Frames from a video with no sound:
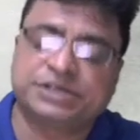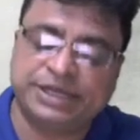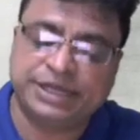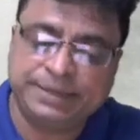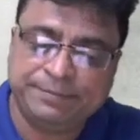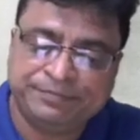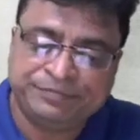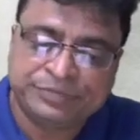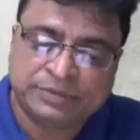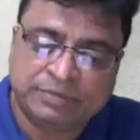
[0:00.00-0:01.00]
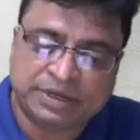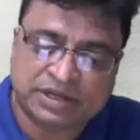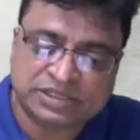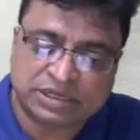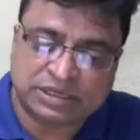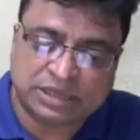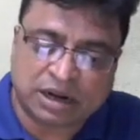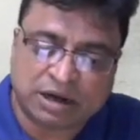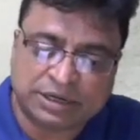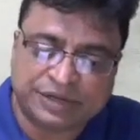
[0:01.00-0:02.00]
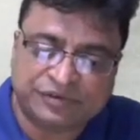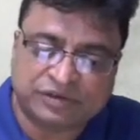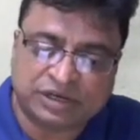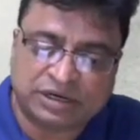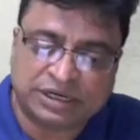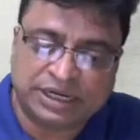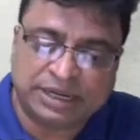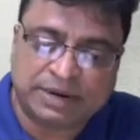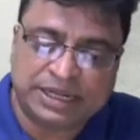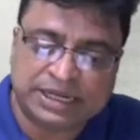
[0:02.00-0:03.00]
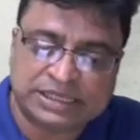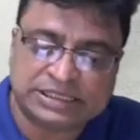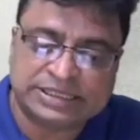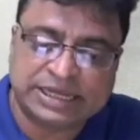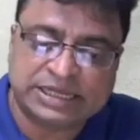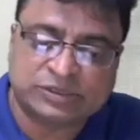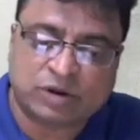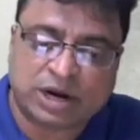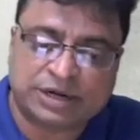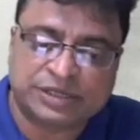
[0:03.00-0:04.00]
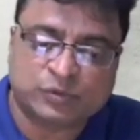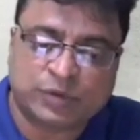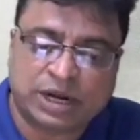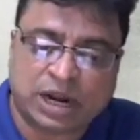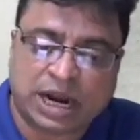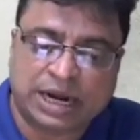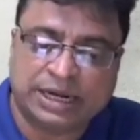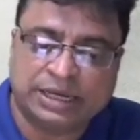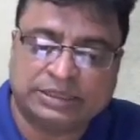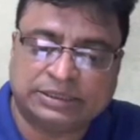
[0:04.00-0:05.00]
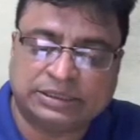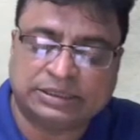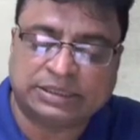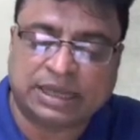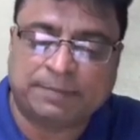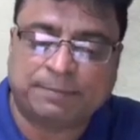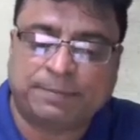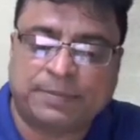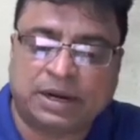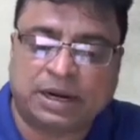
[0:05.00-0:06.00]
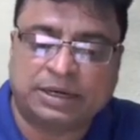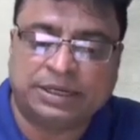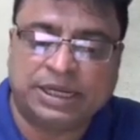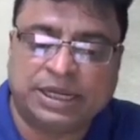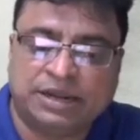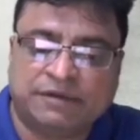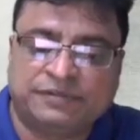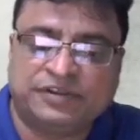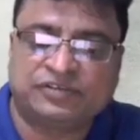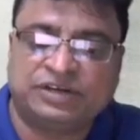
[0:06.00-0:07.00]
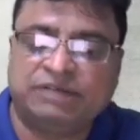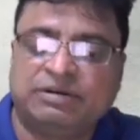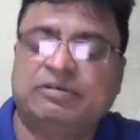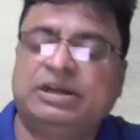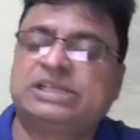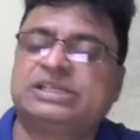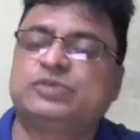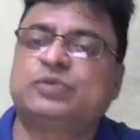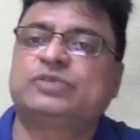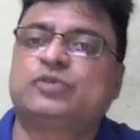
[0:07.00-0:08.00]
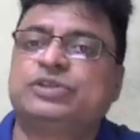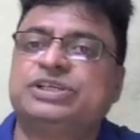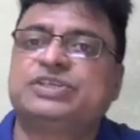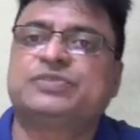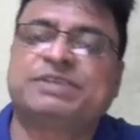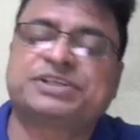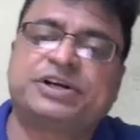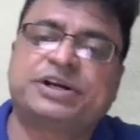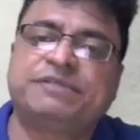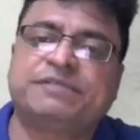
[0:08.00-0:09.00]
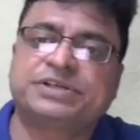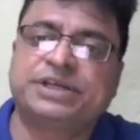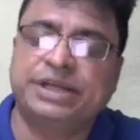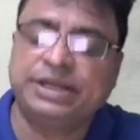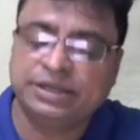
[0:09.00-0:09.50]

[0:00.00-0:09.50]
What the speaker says: degree, because order is d by dx is there, so order is 1, and the degree of this dy by dx is 1, so this is first order and first degree.